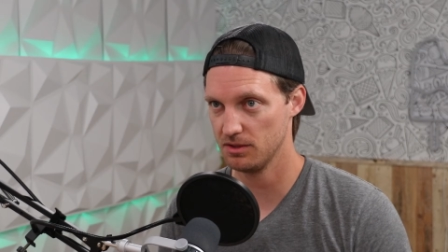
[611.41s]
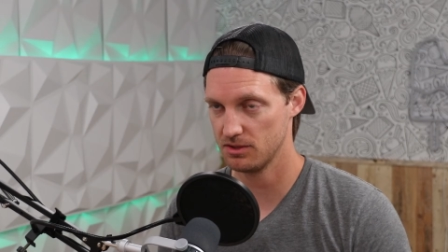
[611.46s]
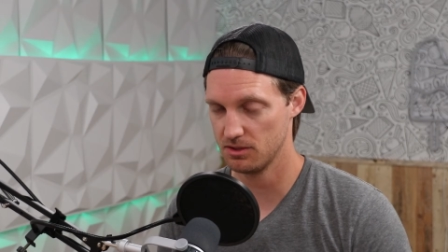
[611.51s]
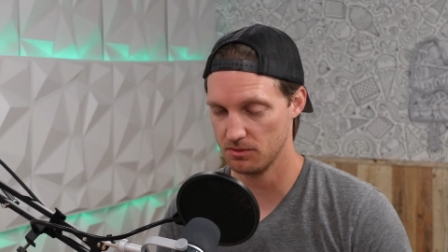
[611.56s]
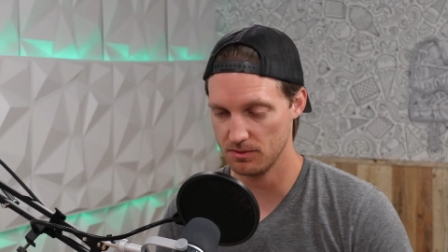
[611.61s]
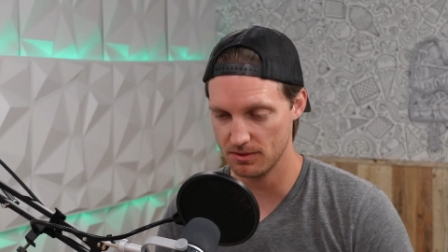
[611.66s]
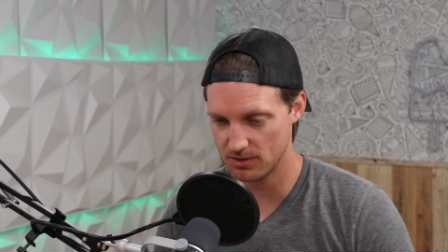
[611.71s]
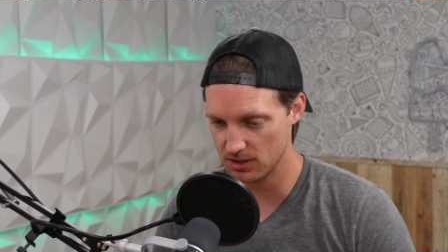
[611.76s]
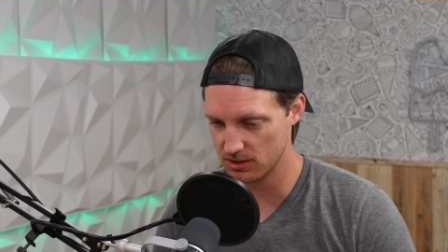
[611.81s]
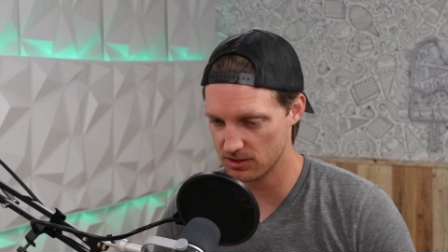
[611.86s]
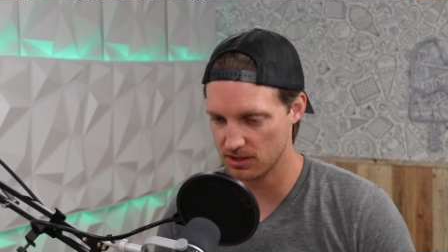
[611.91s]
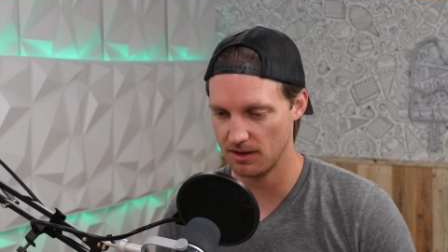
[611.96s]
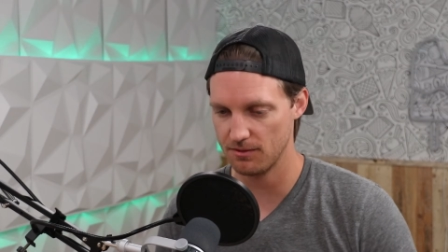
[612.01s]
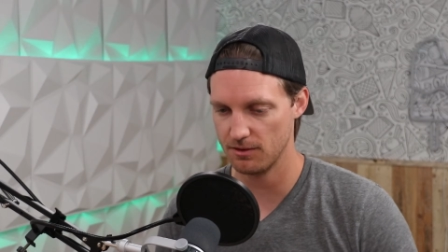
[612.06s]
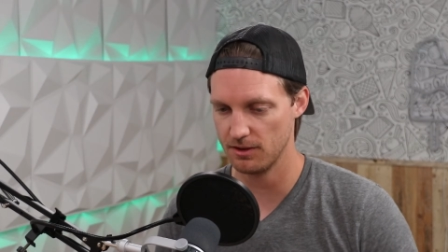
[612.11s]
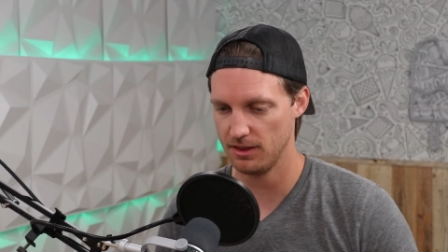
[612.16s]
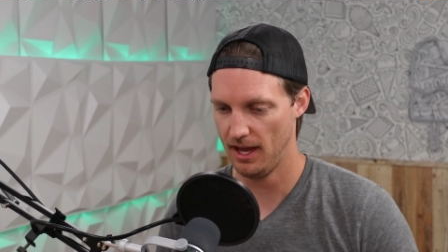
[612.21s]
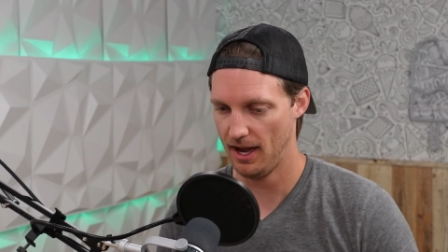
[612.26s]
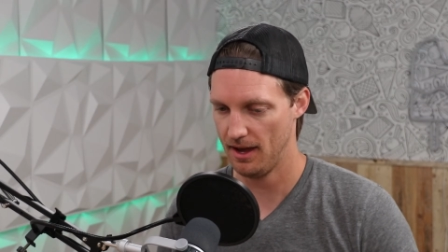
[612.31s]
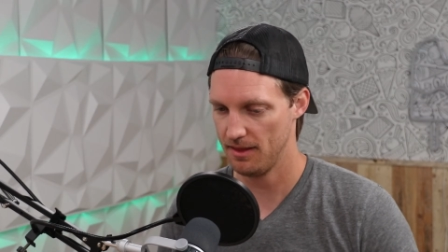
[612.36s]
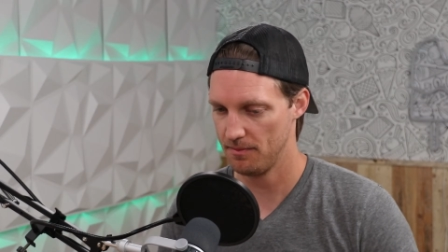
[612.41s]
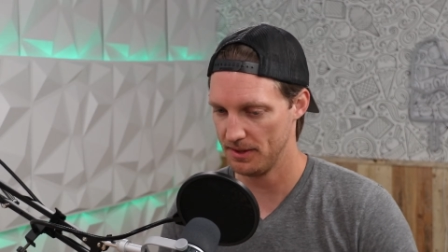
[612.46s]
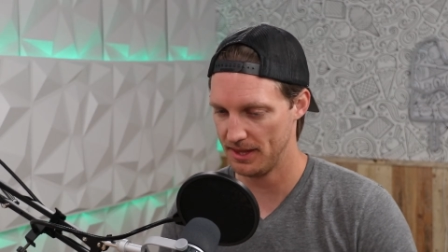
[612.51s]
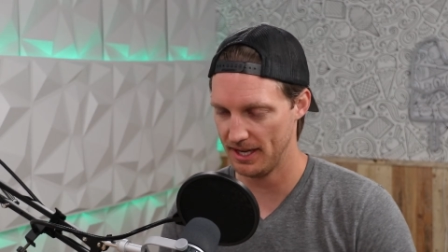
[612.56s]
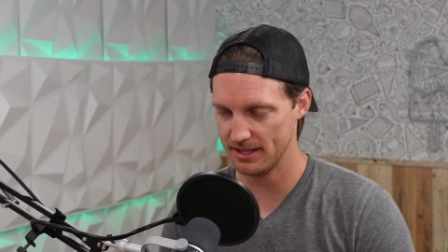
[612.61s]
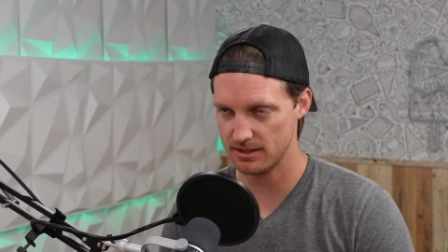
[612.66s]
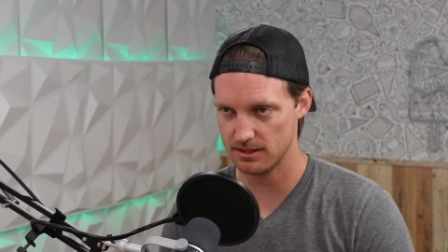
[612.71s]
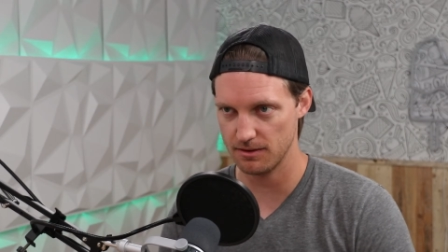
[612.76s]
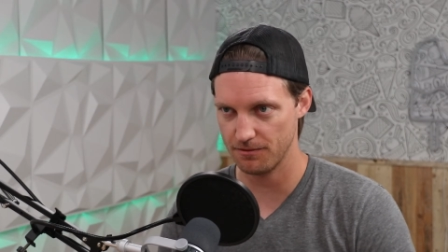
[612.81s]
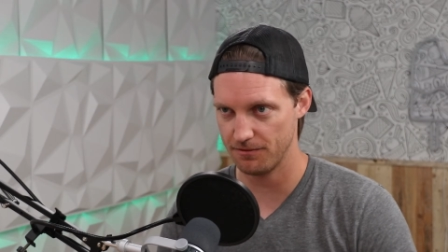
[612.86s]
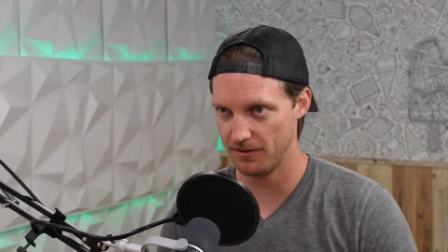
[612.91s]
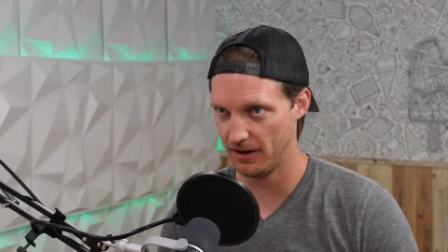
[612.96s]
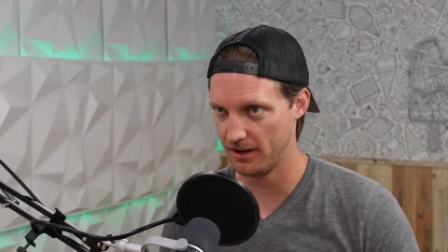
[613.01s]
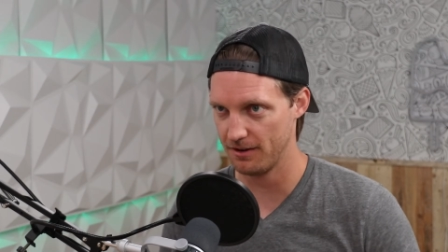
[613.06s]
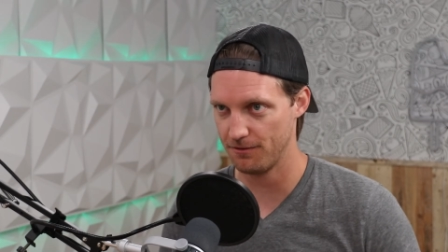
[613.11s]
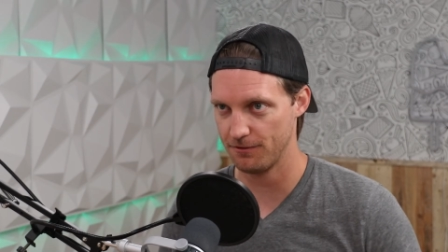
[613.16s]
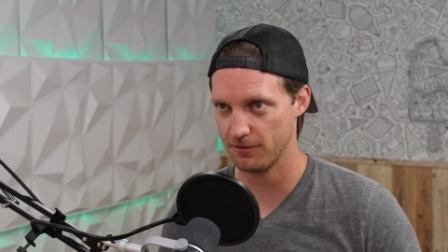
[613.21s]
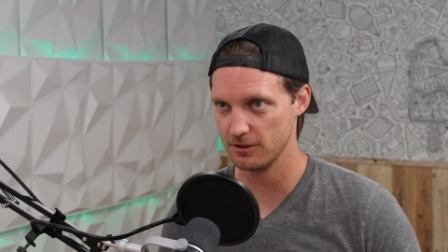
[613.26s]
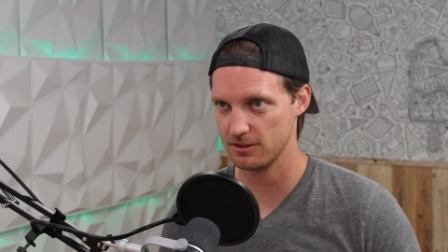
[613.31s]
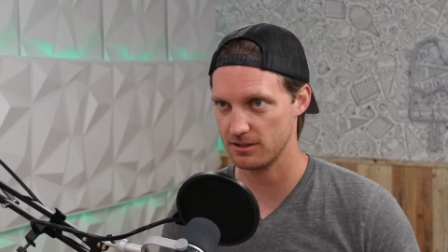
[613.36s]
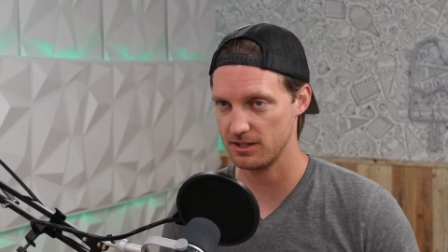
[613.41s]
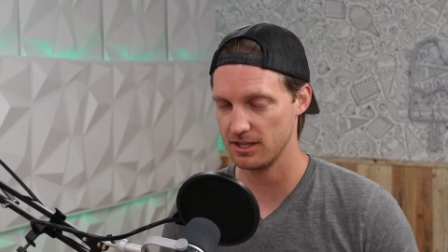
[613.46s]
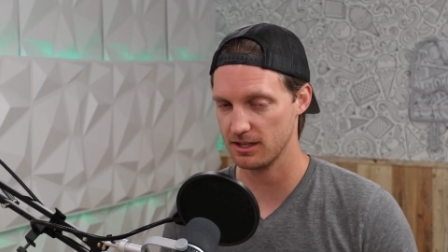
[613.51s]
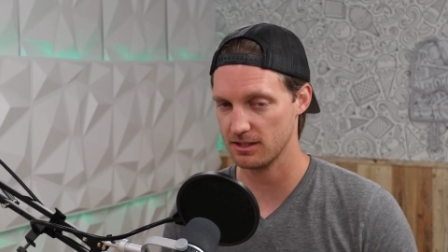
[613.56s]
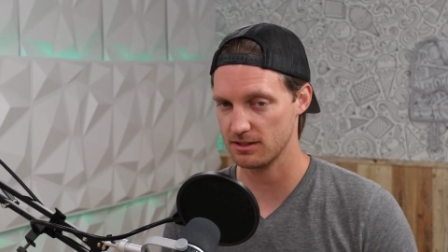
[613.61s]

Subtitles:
So we just covered that, but that's the very first thing,